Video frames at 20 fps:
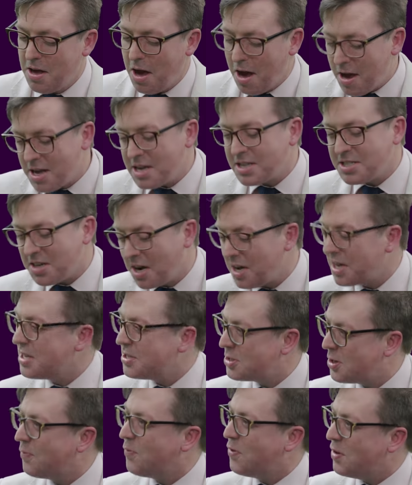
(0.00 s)
I
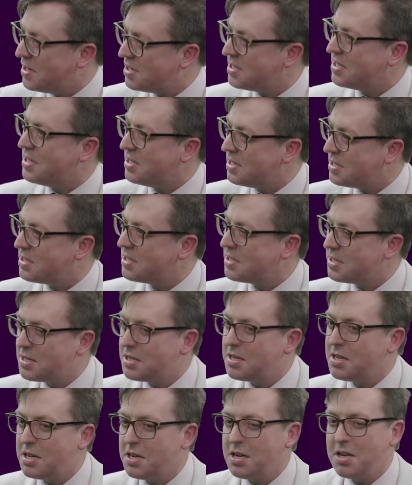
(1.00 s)
guess your voice is,
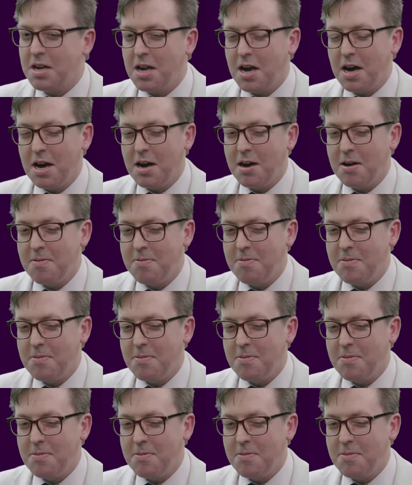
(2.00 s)
yeah.